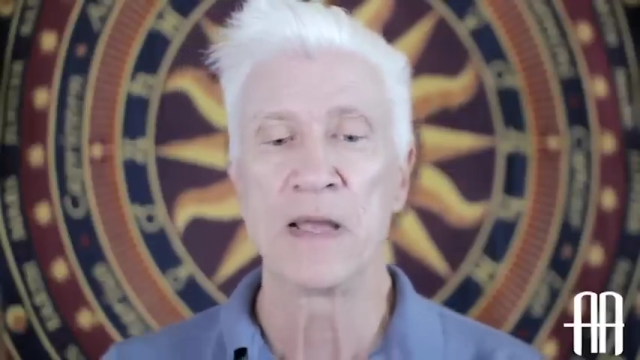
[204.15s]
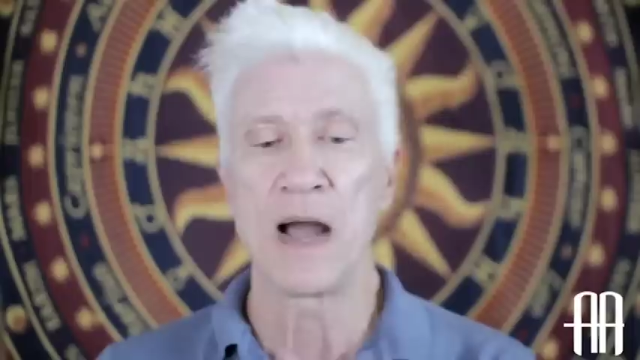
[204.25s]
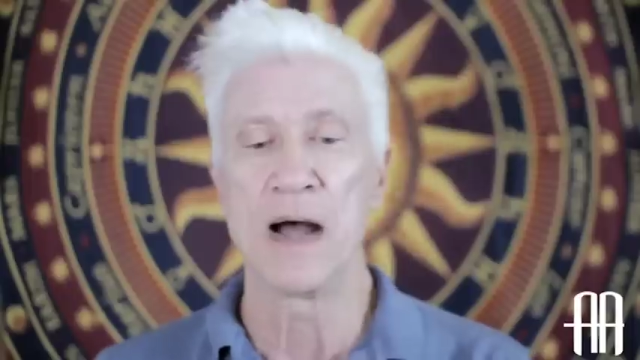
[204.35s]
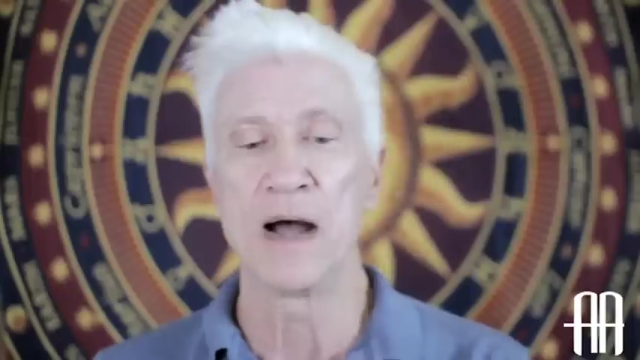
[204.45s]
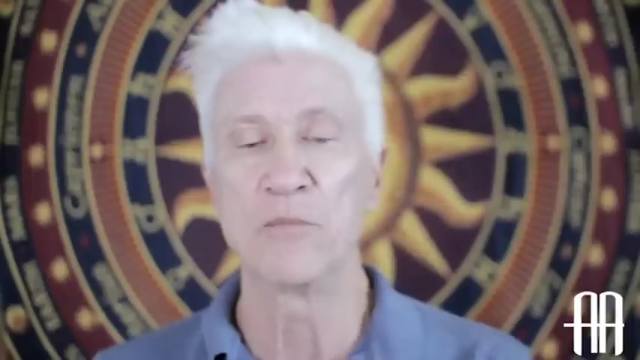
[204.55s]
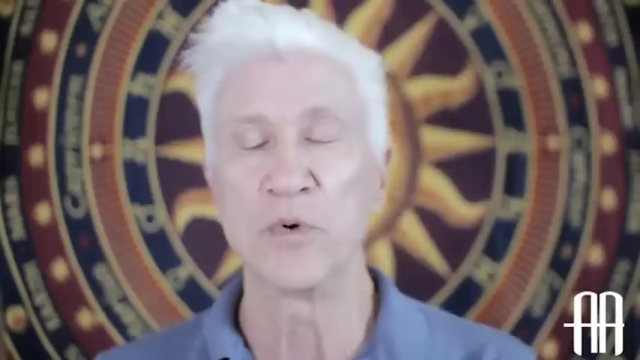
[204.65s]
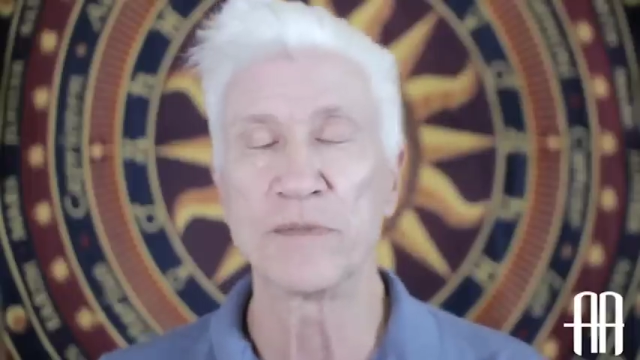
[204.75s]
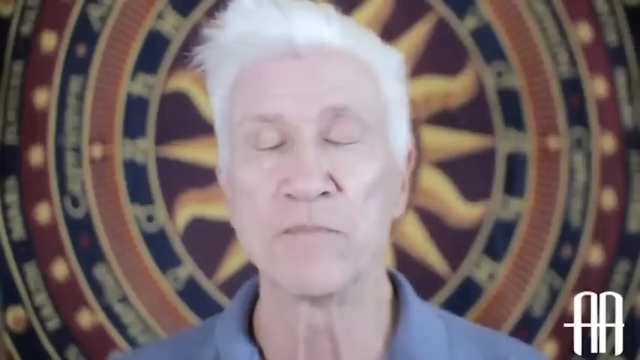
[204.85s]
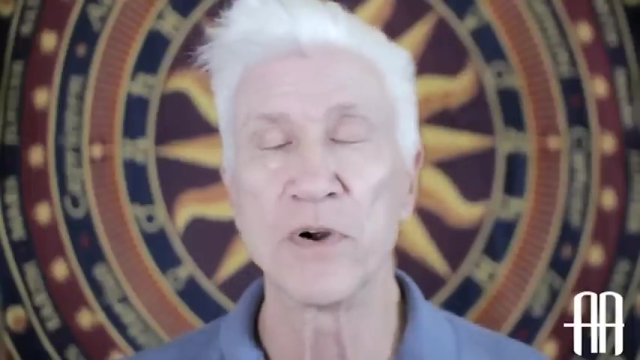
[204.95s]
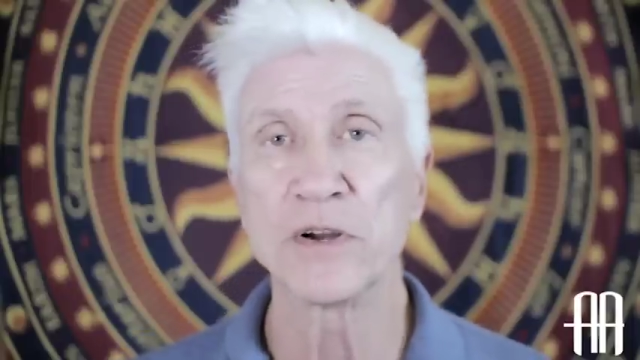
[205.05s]

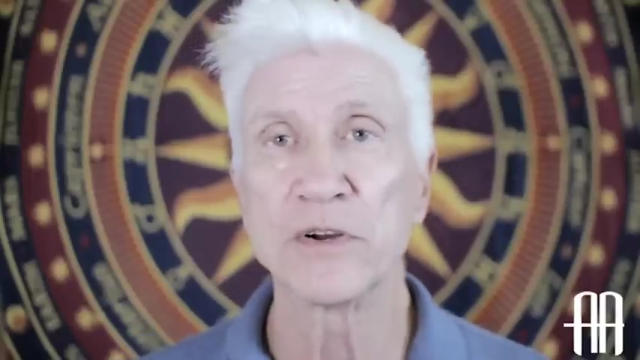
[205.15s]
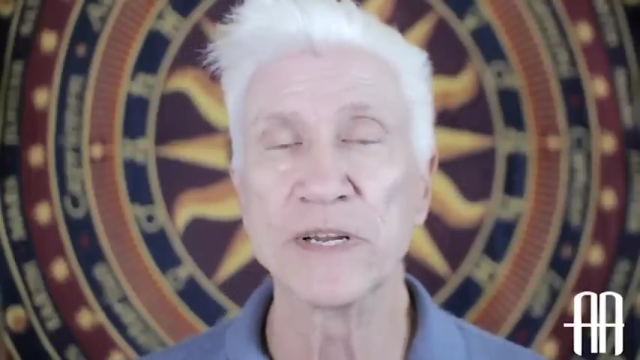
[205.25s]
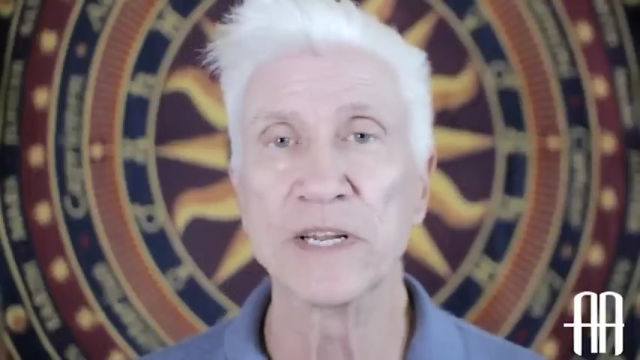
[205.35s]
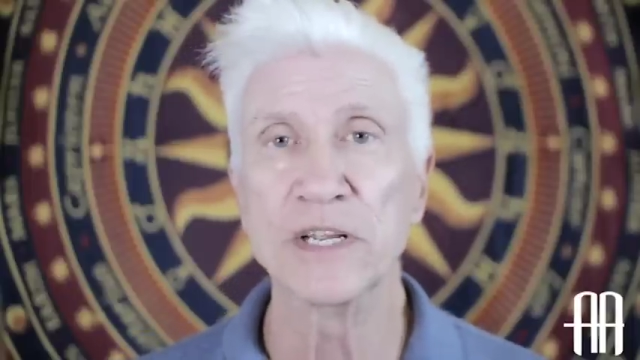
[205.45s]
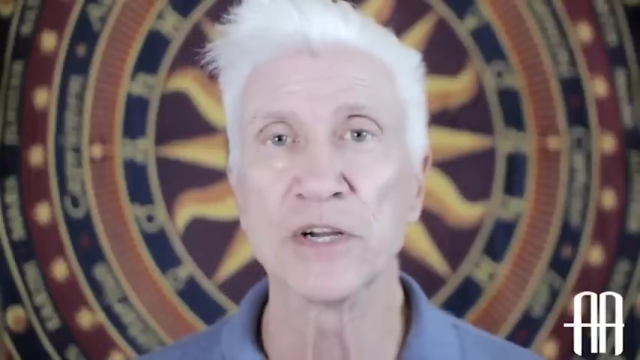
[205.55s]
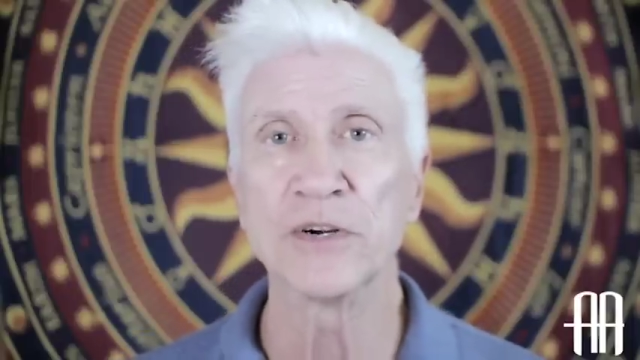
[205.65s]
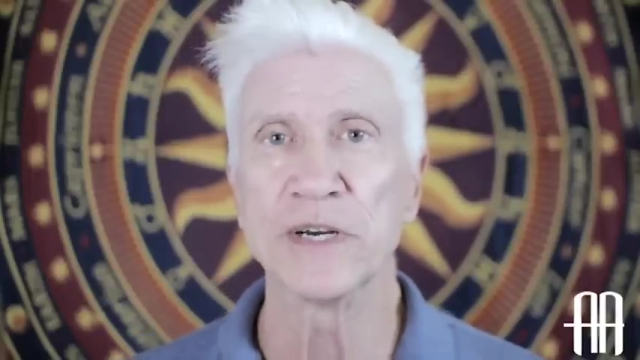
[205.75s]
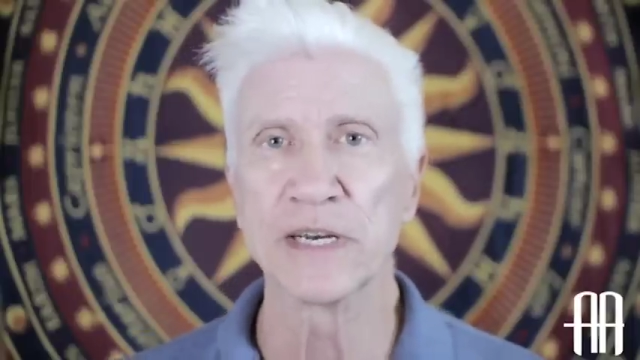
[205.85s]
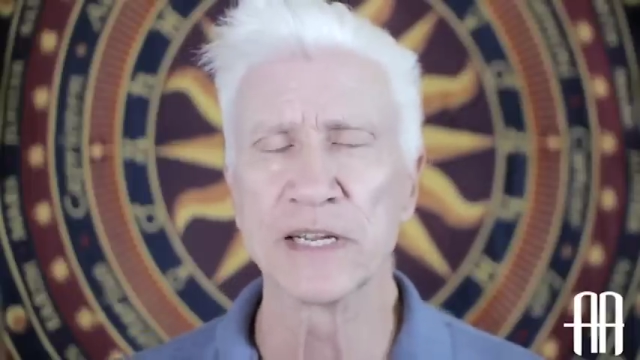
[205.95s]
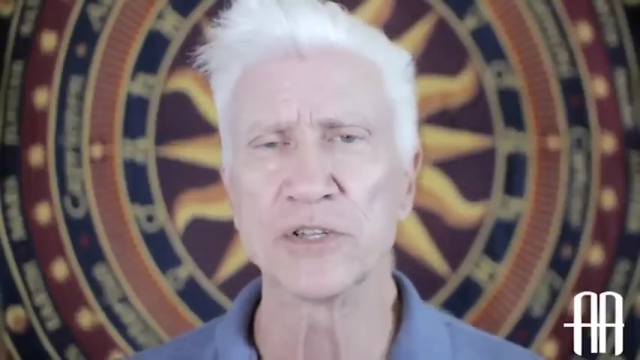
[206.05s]
with Mercury to
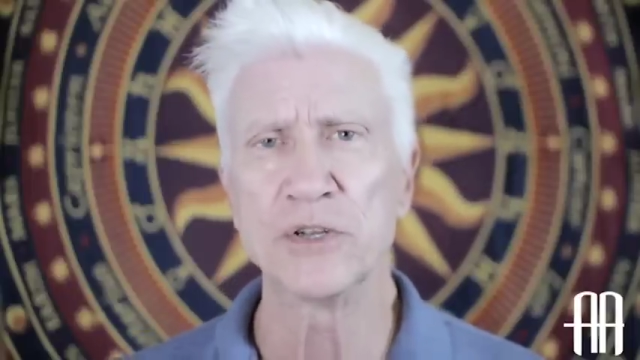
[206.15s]
Uranus,